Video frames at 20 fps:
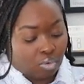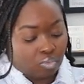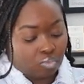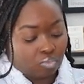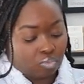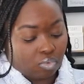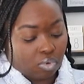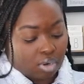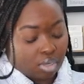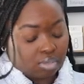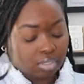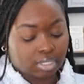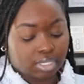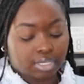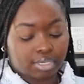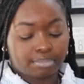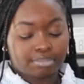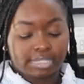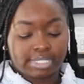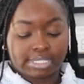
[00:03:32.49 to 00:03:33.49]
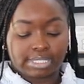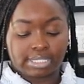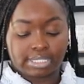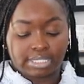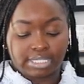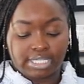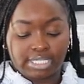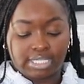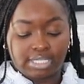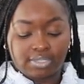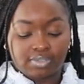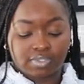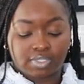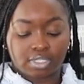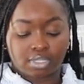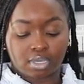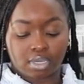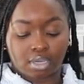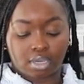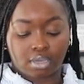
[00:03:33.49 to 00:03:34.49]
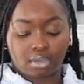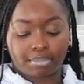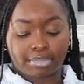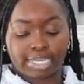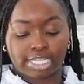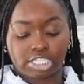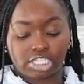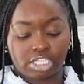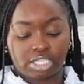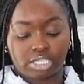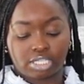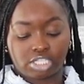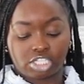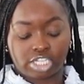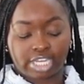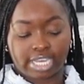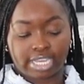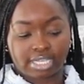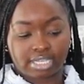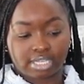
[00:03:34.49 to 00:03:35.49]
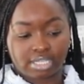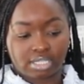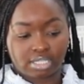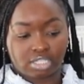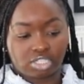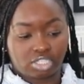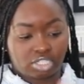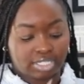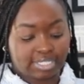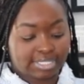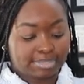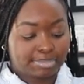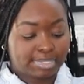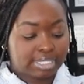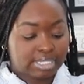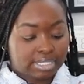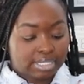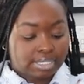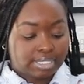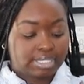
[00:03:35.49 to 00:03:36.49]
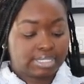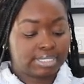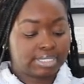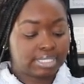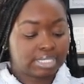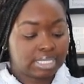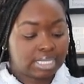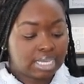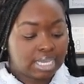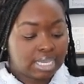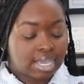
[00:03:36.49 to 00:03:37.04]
roll up the sleeves on my jean jackets just because